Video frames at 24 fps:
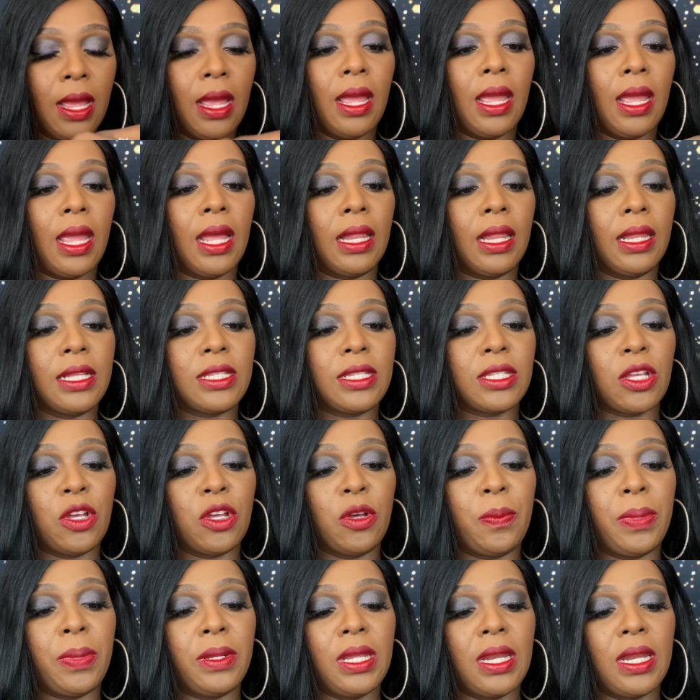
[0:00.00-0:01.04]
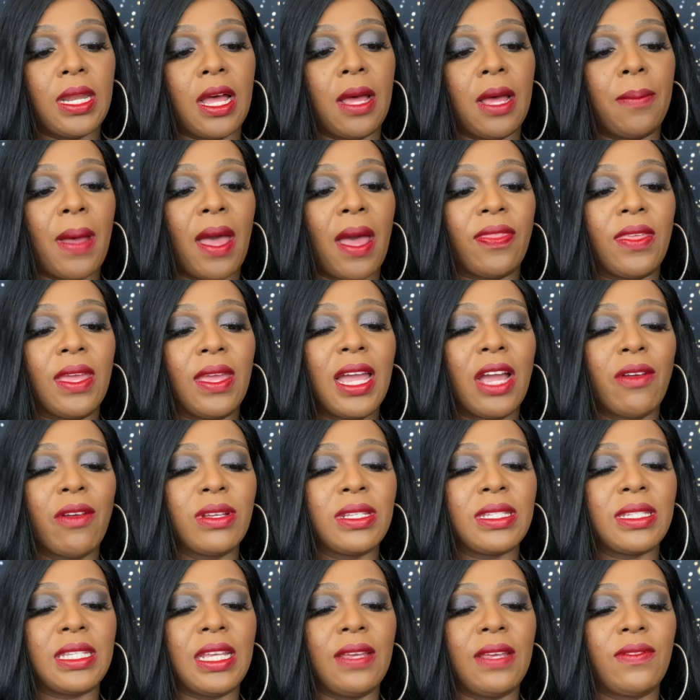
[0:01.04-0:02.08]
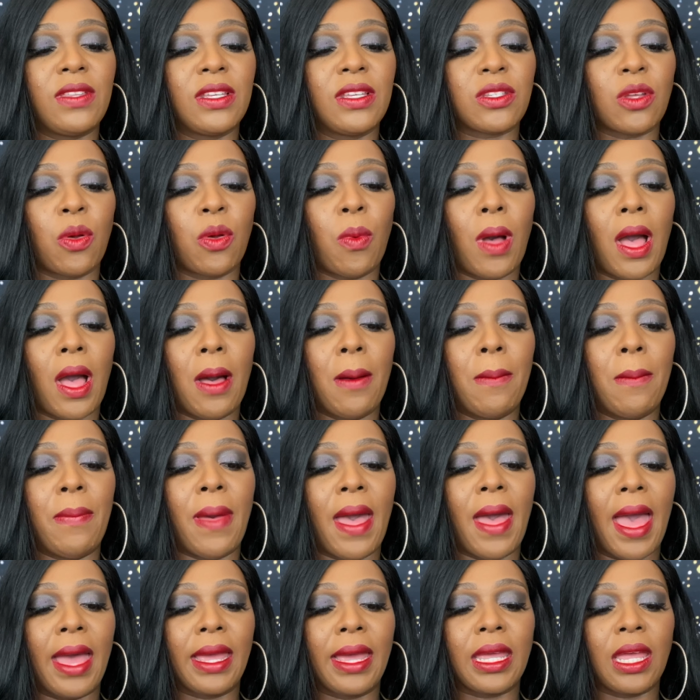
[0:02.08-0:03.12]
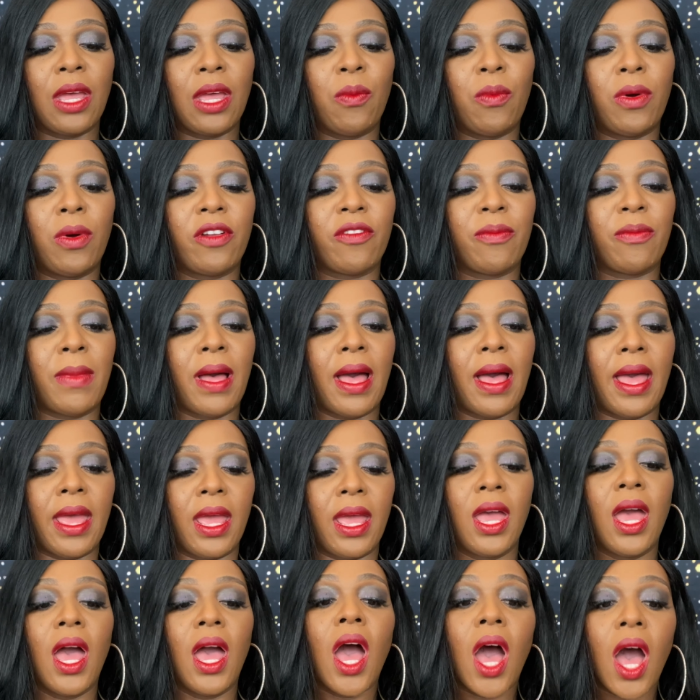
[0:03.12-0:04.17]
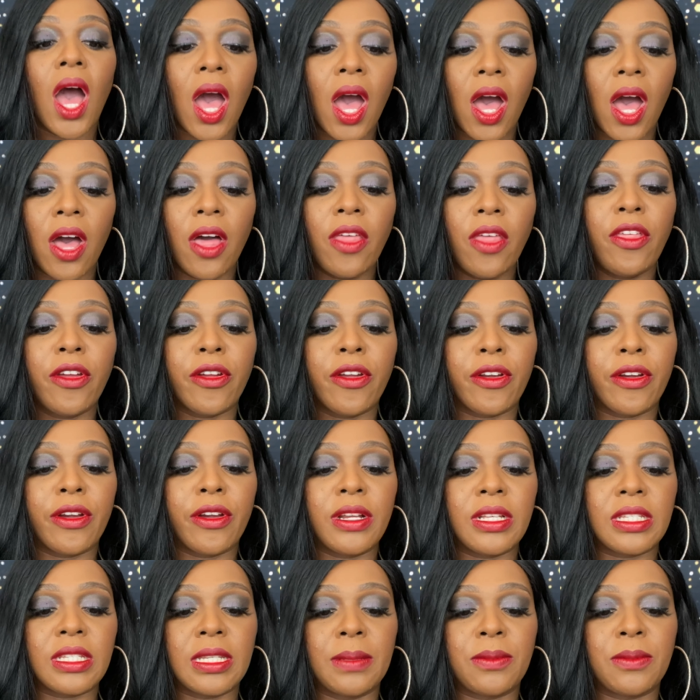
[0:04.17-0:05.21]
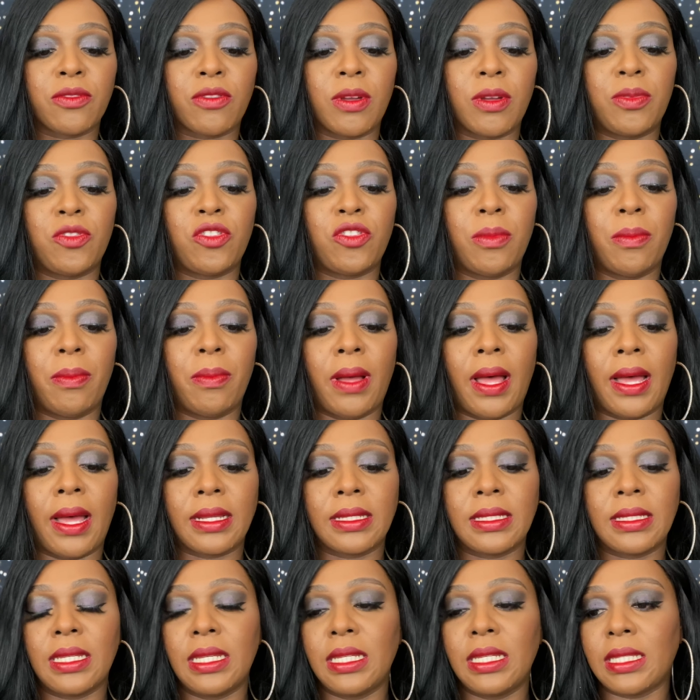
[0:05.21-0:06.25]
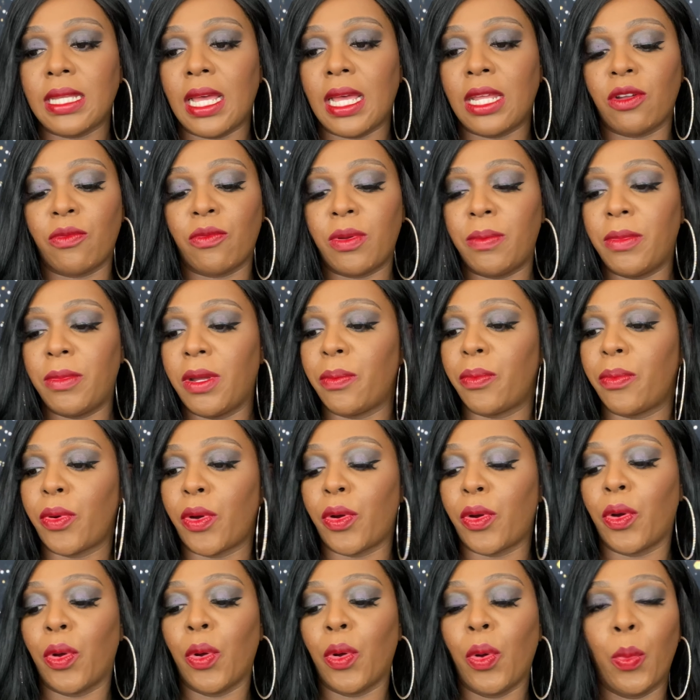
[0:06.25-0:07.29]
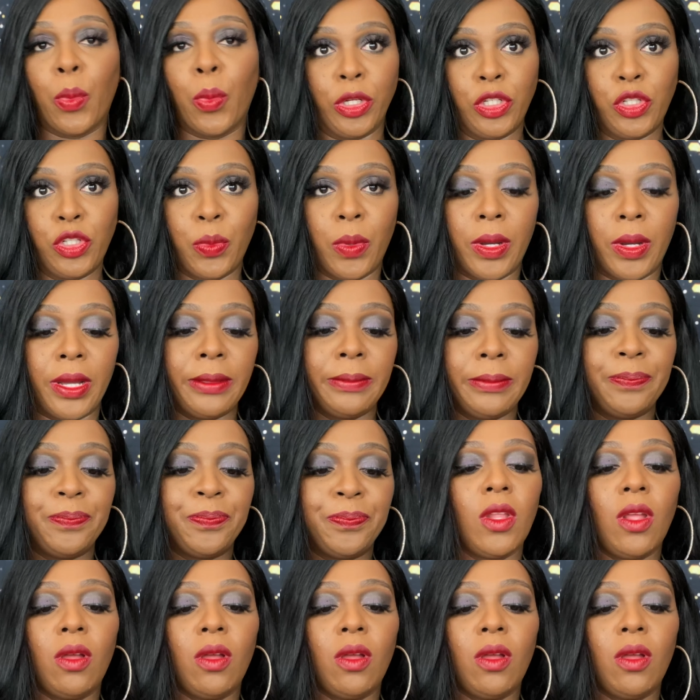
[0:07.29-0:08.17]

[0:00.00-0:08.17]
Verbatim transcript: And let's open it up. I think I received this a while back in one of my other subscription boxes. I remember which one.